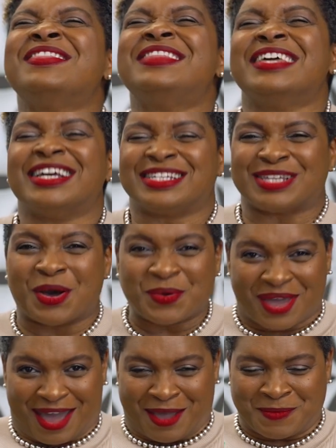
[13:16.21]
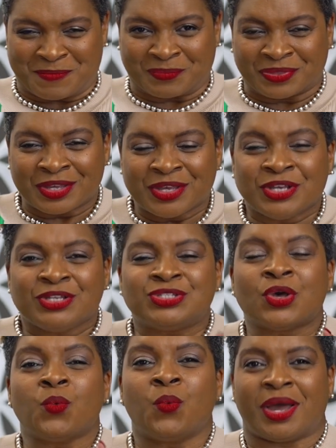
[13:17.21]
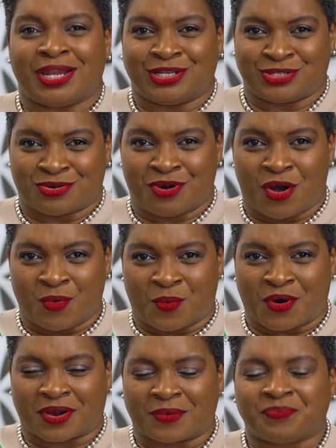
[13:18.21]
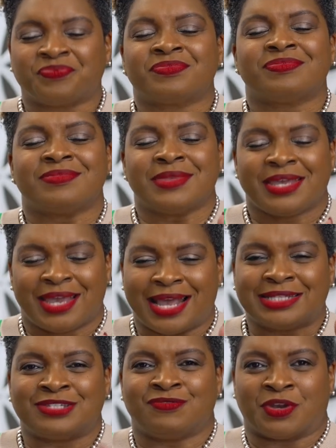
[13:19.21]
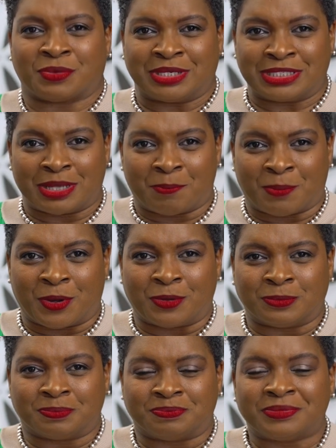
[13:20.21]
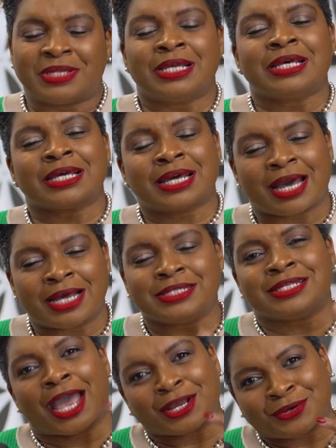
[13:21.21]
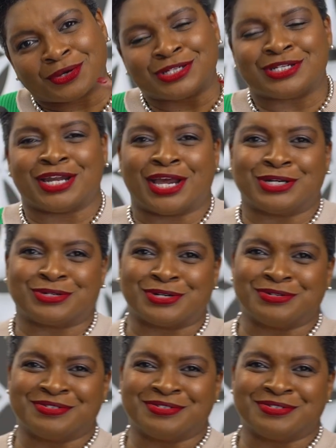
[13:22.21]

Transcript: this. Okay. So what is your homework? It's very simple. Contact Christian Andrew.